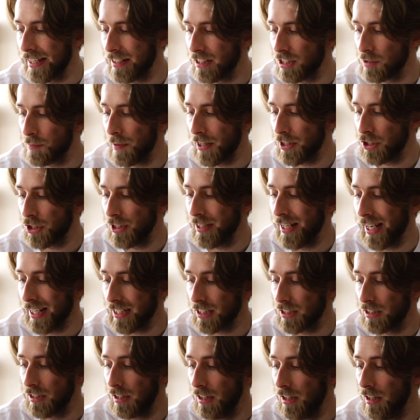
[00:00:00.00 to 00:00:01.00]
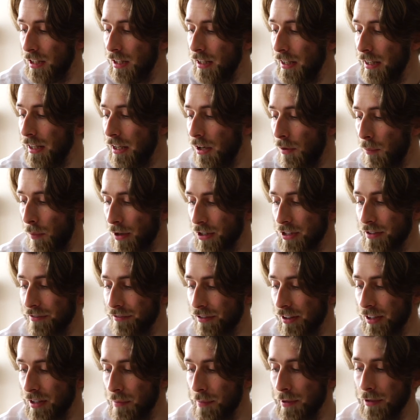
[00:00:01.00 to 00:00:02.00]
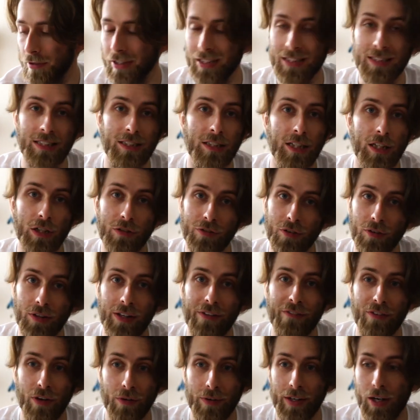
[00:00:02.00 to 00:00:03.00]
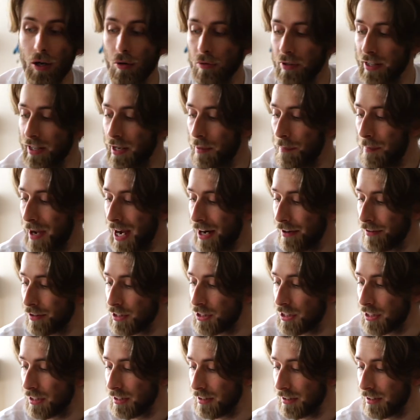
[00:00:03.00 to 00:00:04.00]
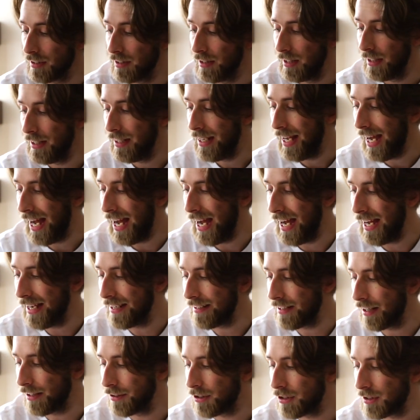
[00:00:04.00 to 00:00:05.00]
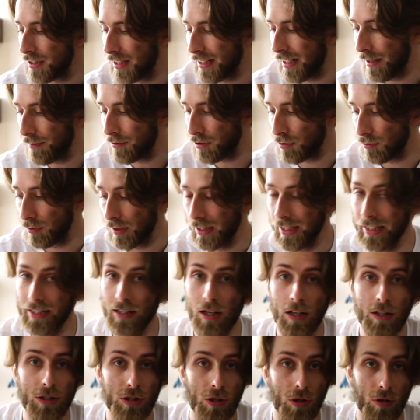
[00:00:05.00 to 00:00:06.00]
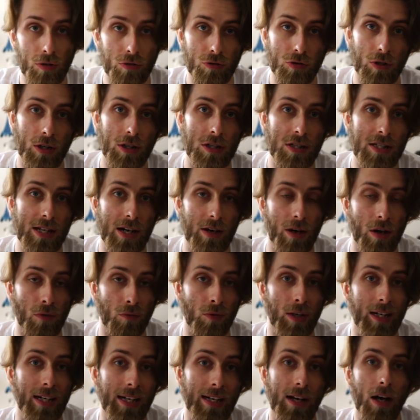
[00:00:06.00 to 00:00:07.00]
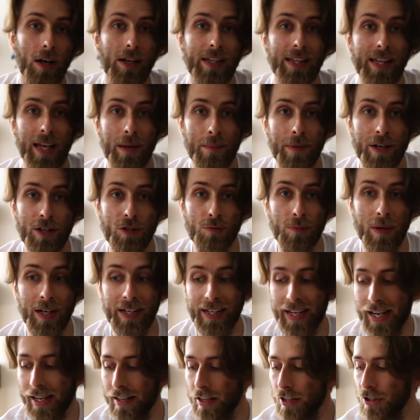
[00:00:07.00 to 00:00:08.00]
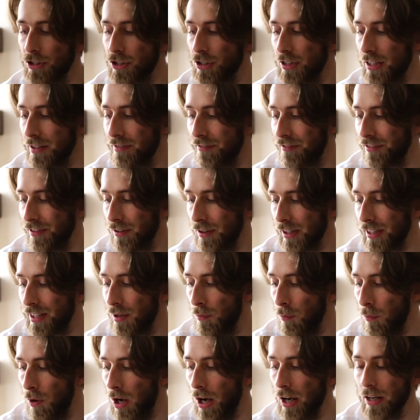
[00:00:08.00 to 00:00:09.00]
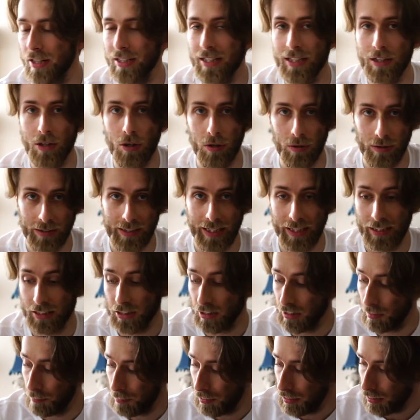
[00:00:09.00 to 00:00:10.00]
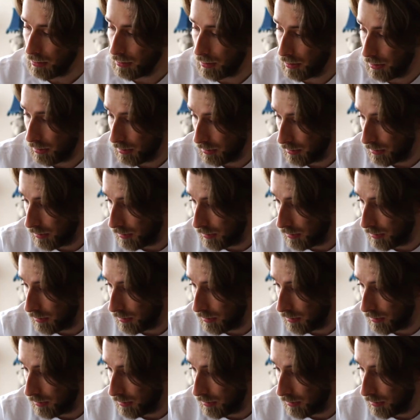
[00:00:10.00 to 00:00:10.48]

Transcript: and especially next to where it's in front of the buildings in Titchfield, they're very old in comparison. And I just think that was a really nice contrast there. I really like the image, but again, I just didn't feel like it worked in context of the book.